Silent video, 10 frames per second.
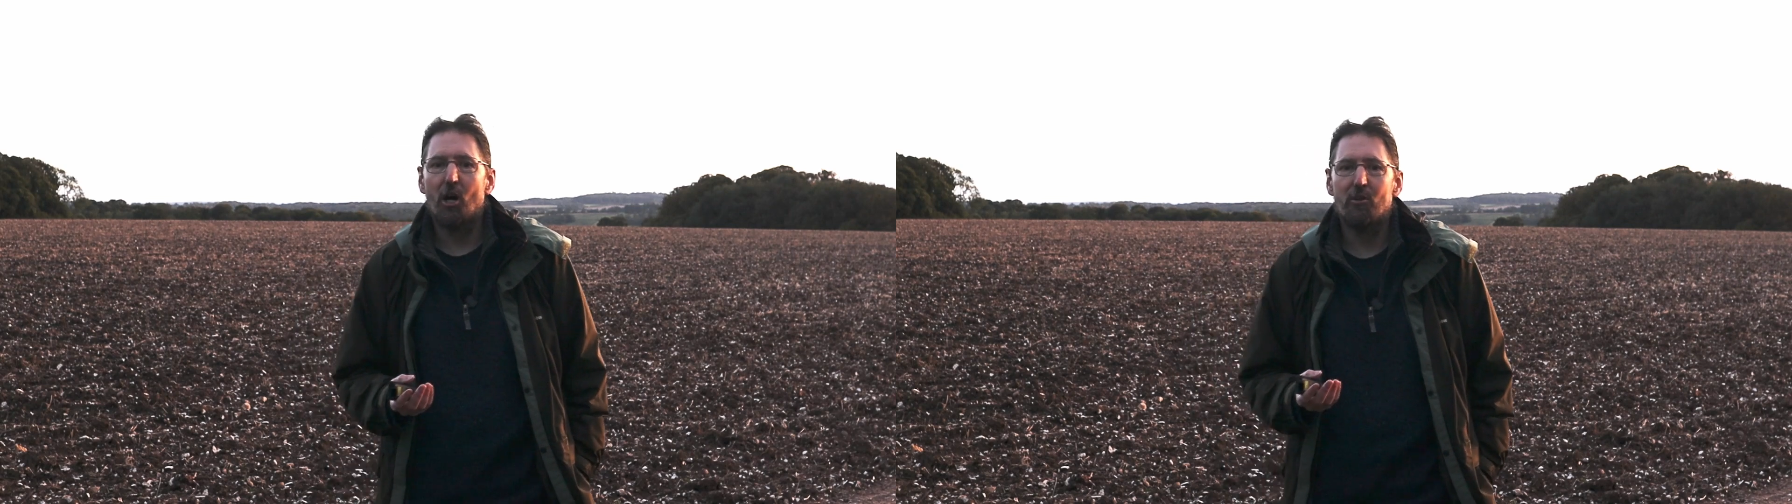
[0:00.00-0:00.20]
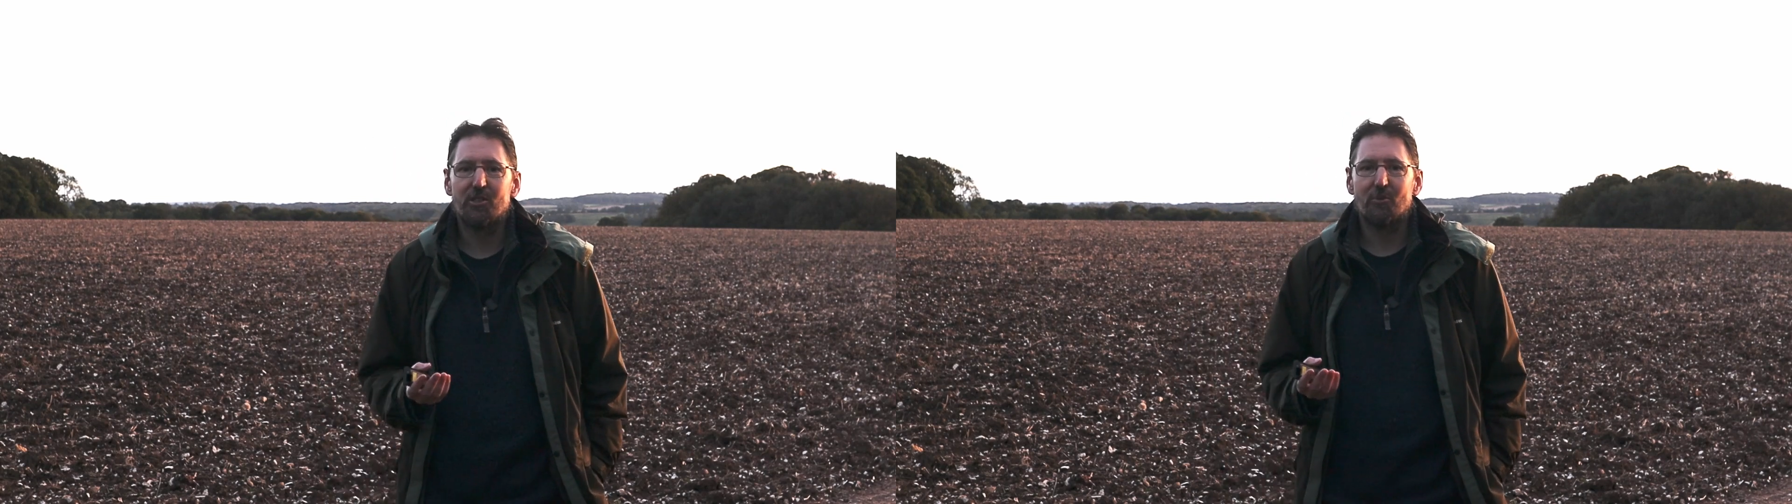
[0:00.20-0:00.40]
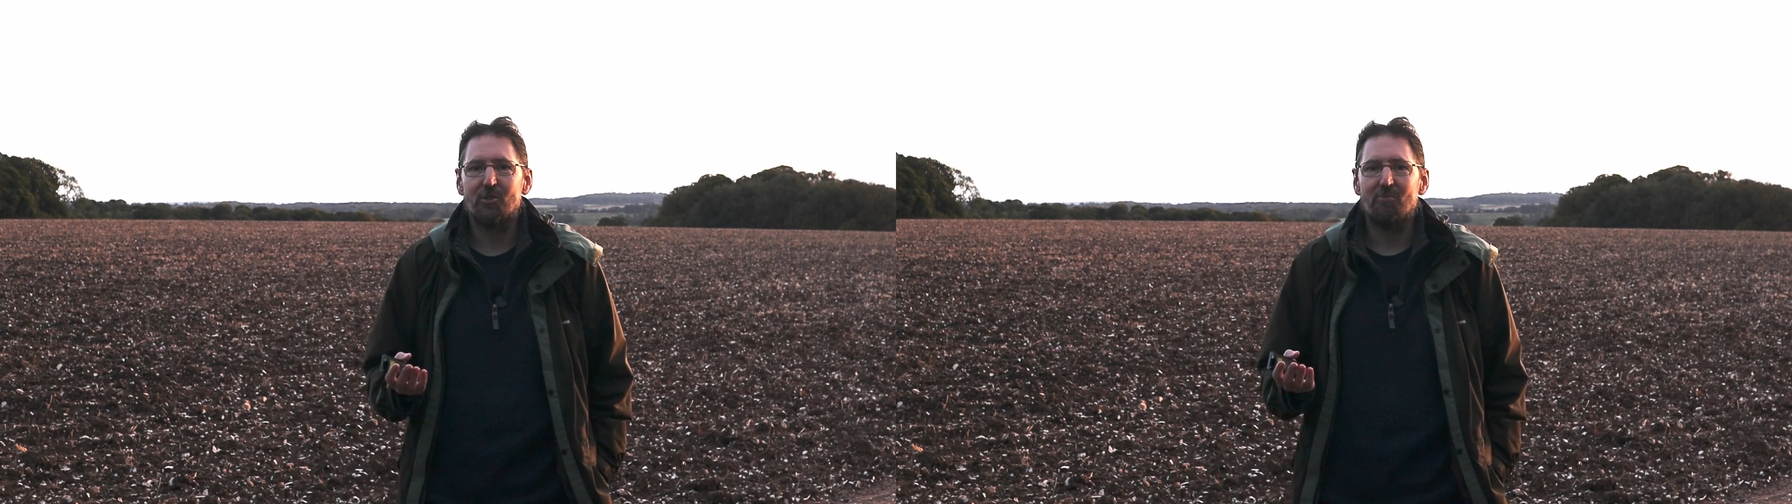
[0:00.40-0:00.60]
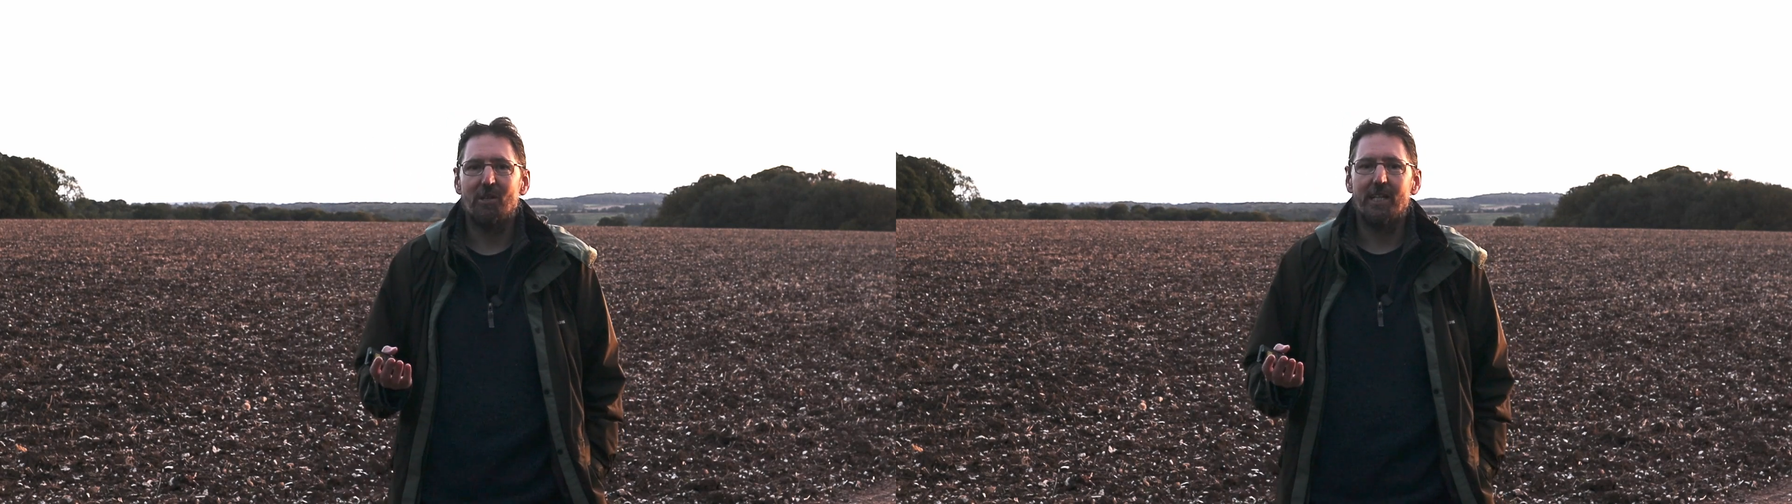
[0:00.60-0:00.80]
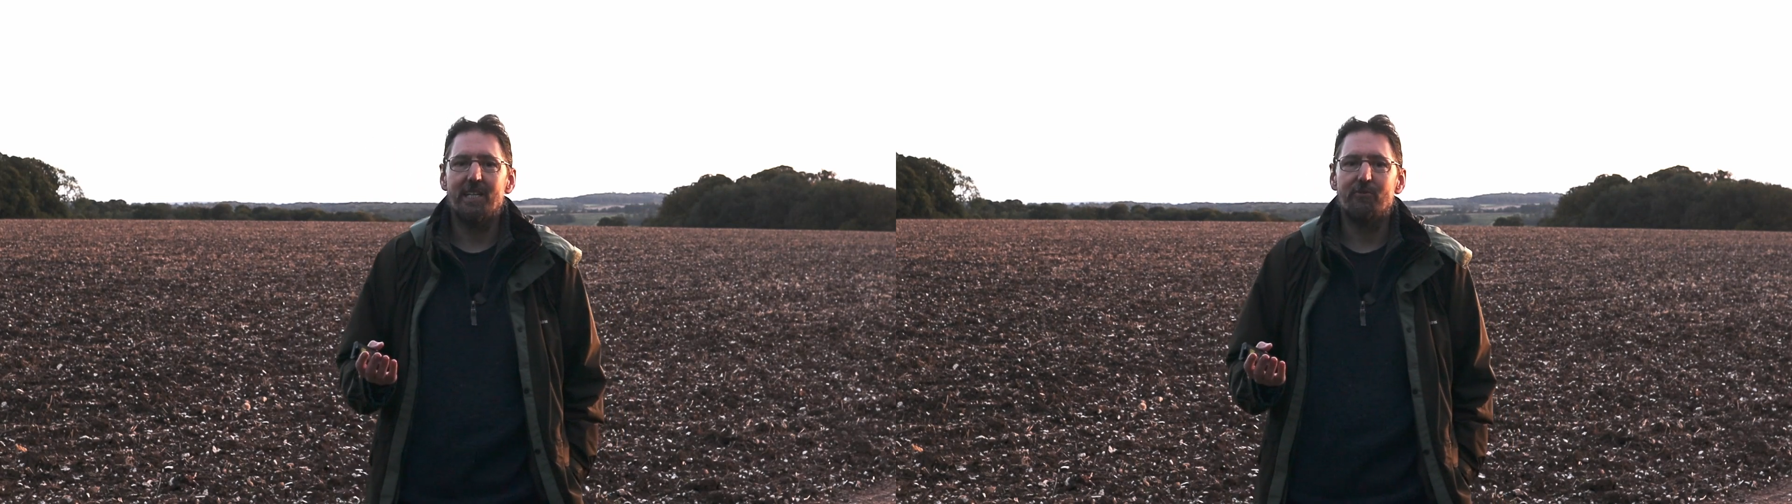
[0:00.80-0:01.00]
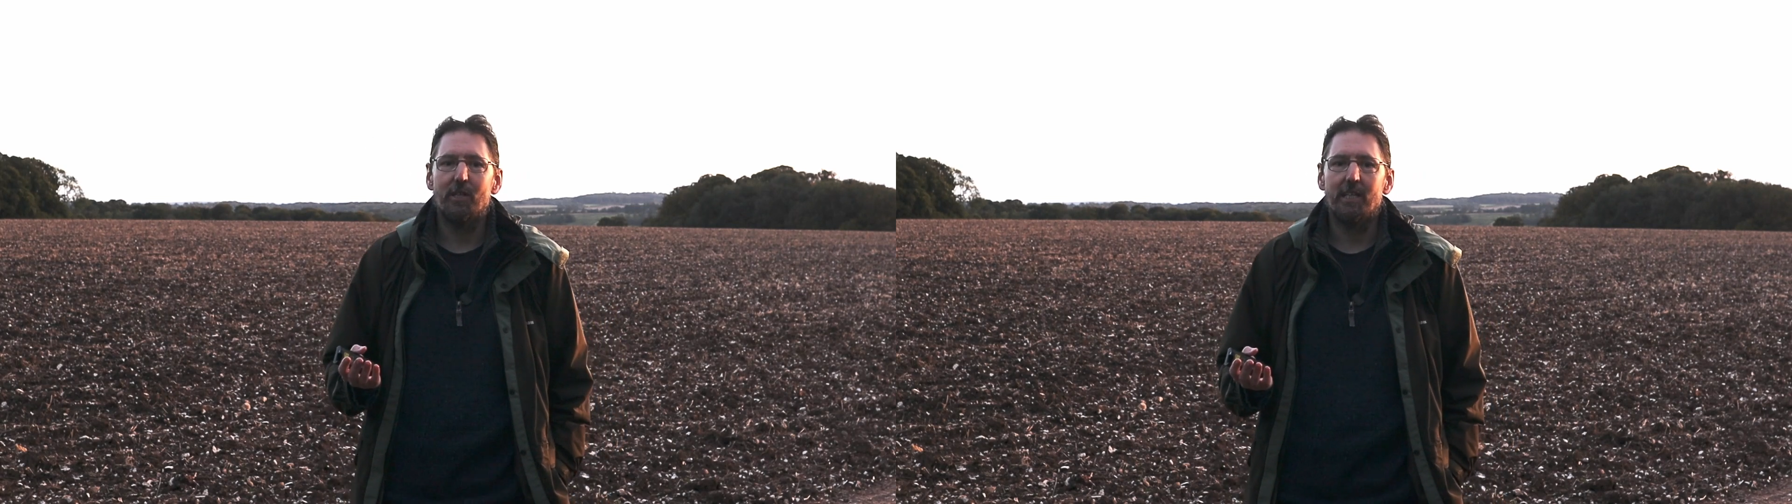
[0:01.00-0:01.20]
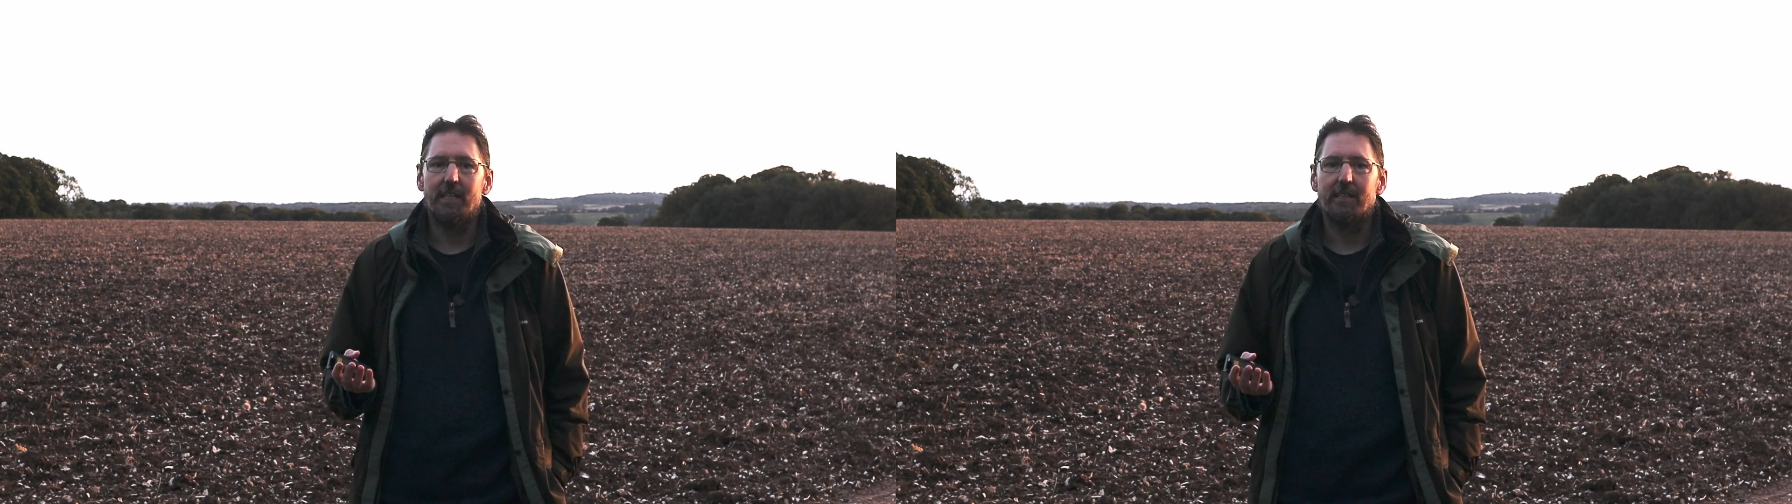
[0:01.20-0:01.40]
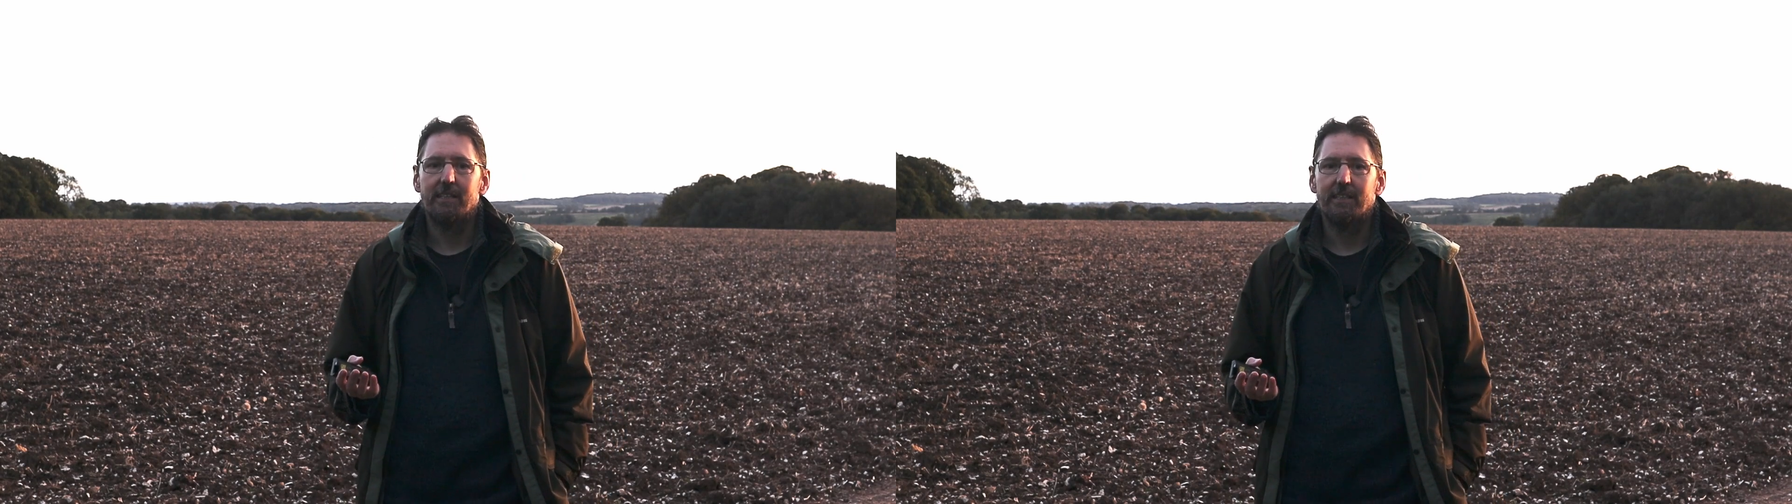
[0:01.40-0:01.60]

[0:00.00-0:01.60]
this wasn't my EV.